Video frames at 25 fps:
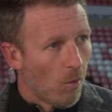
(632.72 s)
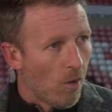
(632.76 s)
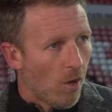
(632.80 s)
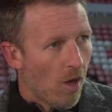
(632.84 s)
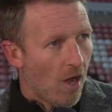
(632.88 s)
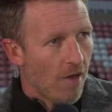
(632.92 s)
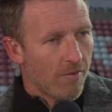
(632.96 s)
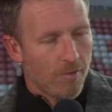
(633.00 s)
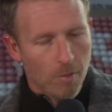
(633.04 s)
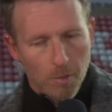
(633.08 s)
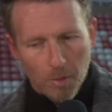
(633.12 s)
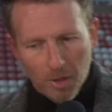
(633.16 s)

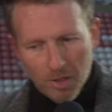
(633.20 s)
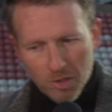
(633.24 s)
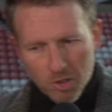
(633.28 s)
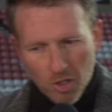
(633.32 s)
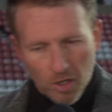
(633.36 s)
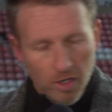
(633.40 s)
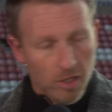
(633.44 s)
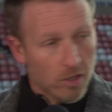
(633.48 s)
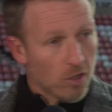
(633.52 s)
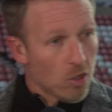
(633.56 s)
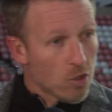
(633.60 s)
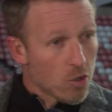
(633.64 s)
Everybody's going
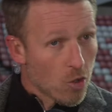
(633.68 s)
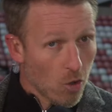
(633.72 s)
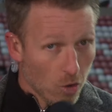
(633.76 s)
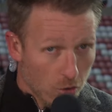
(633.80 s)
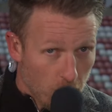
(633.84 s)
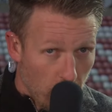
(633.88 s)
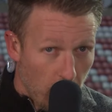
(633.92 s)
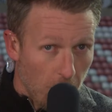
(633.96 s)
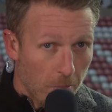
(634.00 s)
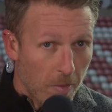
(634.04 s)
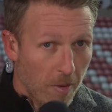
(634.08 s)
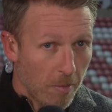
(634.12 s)
to discuss
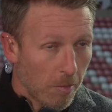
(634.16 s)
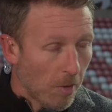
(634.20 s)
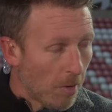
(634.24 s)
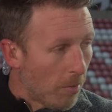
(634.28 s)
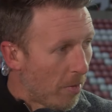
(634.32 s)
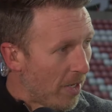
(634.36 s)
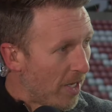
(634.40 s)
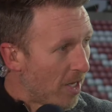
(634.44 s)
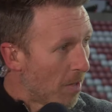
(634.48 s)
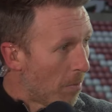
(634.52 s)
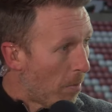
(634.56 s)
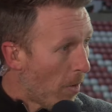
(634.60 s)
it. People will be
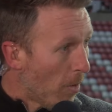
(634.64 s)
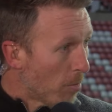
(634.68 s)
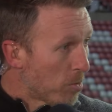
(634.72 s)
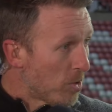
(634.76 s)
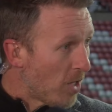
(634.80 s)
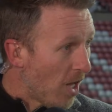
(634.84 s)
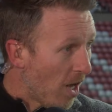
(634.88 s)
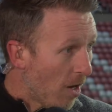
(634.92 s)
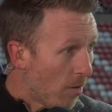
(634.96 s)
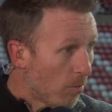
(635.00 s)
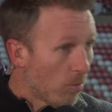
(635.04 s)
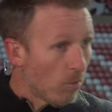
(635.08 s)
in the pubs
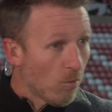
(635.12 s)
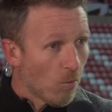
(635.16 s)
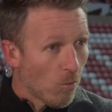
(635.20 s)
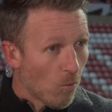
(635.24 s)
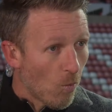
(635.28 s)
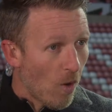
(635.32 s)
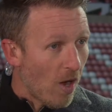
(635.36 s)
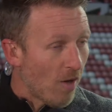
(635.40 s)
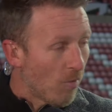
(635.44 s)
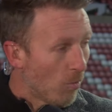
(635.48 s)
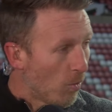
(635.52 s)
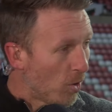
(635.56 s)
now.
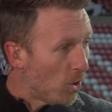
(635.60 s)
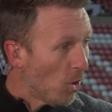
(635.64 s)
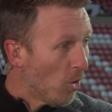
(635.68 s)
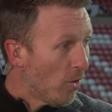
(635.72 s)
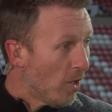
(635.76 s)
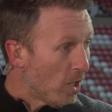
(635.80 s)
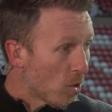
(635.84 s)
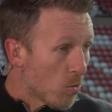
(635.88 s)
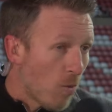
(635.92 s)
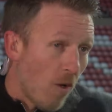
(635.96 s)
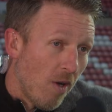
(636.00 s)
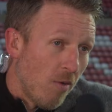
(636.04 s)
Why haven't we done
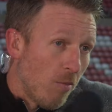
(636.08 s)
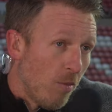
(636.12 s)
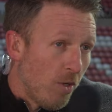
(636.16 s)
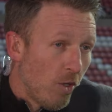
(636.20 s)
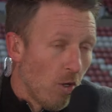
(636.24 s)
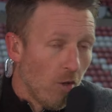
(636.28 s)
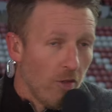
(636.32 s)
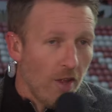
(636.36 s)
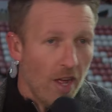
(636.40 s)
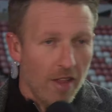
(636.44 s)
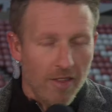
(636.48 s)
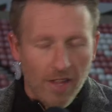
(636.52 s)
this? Why haven't we
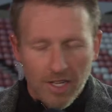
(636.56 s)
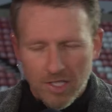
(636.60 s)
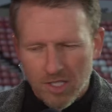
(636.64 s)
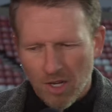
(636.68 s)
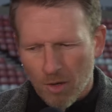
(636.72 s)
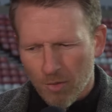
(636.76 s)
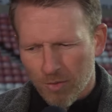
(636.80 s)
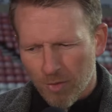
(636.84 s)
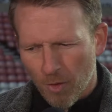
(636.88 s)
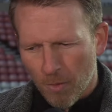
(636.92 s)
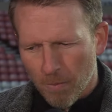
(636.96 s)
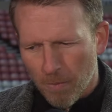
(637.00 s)
done that? That's how
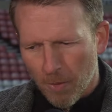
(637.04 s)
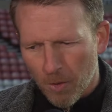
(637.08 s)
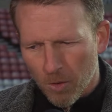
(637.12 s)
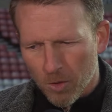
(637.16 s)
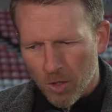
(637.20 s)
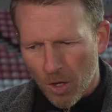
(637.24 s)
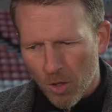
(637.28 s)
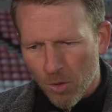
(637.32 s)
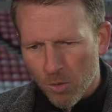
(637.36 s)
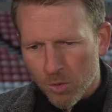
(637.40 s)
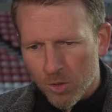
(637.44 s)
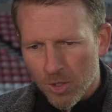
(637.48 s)
football
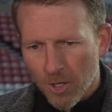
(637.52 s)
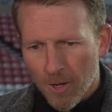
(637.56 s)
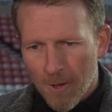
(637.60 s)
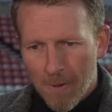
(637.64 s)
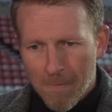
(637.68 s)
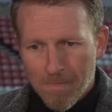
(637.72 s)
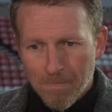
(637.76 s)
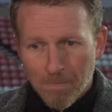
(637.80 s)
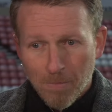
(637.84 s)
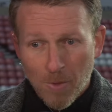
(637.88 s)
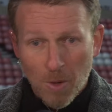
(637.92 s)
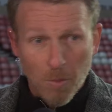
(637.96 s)
goes.
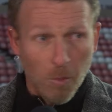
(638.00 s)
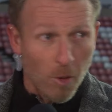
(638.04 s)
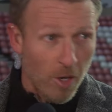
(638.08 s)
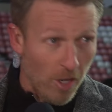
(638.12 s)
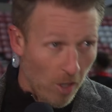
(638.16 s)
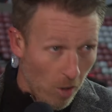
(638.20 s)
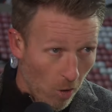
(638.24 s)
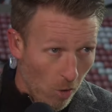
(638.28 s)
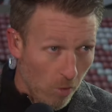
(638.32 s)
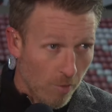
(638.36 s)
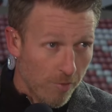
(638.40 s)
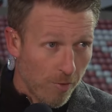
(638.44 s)
But I
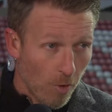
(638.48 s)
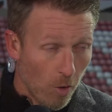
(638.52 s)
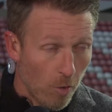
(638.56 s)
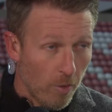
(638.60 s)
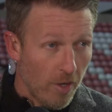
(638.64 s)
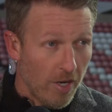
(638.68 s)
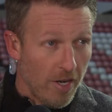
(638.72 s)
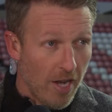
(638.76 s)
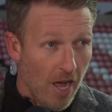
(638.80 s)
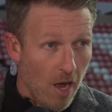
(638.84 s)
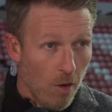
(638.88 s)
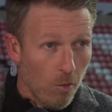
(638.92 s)
look forward to
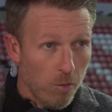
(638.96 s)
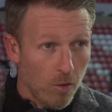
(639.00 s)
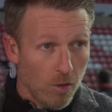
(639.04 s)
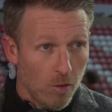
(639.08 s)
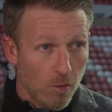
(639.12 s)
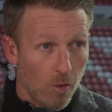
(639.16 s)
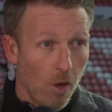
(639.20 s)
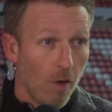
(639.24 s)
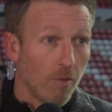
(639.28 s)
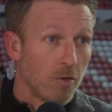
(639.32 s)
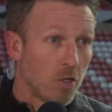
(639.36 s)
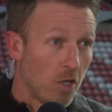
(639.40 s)
it now.
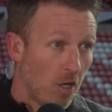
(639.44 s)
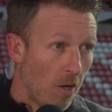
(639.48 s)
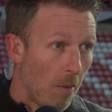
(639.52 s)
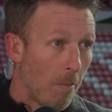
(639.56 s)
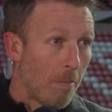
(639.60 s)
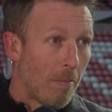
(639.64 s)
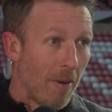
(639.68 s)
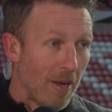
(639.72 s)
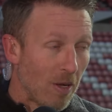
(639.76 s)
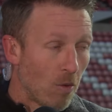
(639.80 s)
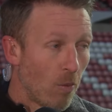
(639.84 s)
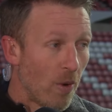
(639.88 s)
Obviously, a
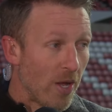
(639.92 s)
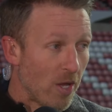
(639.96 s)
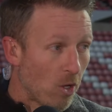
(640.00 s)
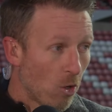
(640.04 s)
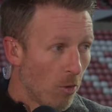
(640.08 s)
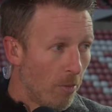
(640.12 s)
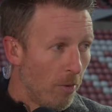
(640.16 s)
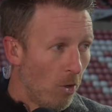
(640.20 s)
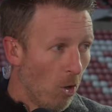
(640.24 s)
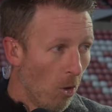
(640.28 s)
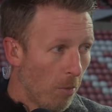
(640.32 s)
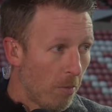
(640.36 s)
big week
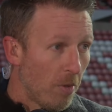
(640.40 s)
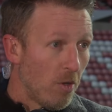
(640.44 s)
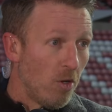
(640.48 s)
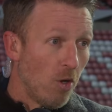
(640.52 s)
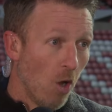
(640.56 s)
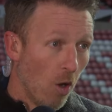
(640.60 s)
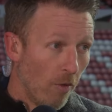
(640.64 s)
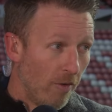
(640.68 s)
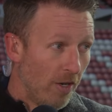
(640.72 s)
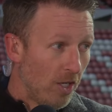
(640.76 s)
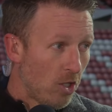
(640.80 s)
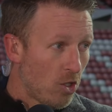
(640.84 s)
coming up.
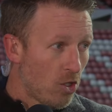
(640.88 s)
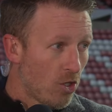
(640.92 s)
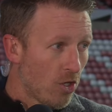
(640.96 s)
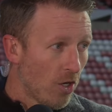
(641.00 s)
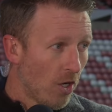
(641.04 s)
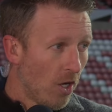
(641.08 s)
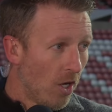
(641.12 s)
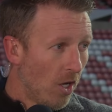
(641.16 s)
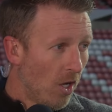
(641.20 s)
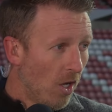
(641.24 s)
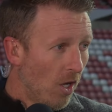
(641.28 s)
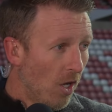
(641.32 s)
Norwich.
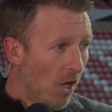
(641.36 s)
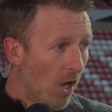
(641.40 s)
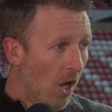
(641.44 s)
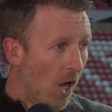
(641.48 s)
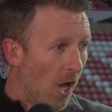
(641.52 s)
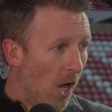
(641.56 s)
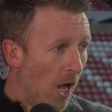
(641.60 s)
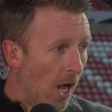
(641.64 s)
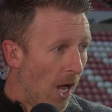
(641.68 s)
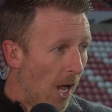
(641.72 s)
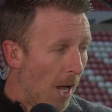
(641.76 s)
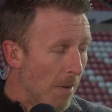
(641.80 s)

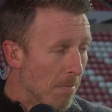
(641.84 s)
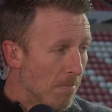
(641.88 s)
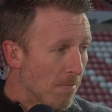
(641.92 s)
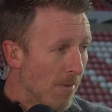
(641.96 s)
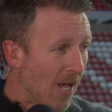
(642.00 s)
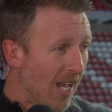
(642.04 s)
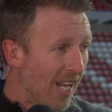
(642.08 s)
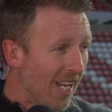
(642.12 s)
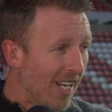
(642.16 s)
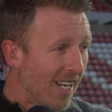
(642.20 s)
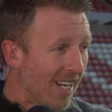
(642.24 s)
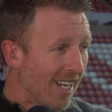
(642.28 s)
Um,
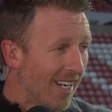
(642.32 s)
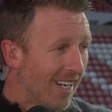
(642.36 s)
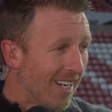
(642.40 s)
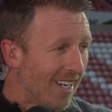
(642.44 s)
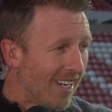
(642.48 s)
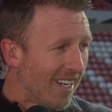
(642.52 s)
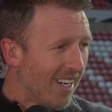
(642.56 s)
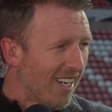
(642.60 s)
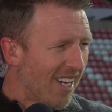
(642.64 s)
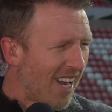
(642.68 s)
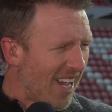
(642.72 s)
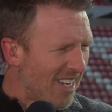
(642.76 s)

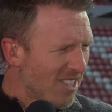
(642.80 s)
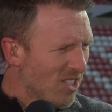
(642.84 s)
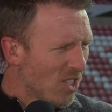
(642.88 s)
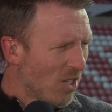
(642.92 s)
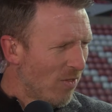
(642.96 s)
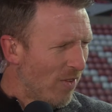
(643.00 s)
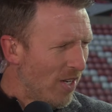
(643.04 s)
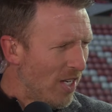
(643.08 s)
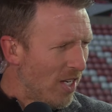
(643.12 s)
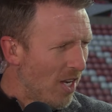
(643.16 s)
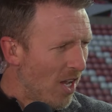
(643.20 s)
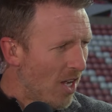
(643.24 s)
Leicester
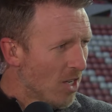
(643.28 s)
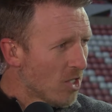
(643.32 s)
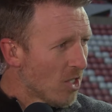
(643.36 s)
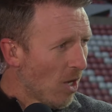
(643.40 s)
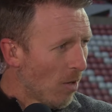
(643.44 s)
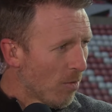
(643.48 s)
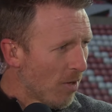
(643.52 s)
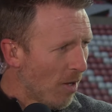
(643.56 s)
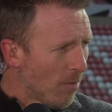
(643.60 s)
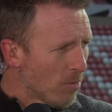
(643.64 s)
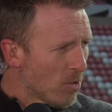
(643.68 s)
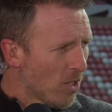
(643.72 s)
and uh,
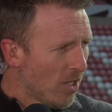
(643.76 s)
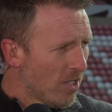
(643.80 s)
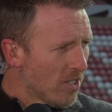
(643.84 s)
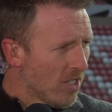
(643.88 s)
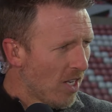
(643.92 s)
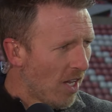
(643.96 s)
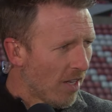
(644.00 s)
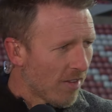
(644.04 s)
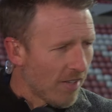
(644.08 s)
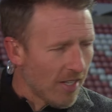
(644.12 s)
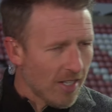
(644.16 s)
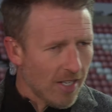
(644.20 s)
Southampton. Yeah,
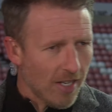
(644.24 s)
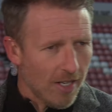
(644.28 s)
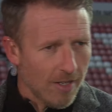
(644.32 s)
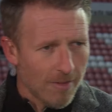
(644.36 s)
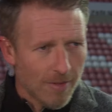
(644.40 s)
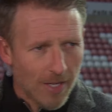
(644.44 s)
we've got a lot yeah.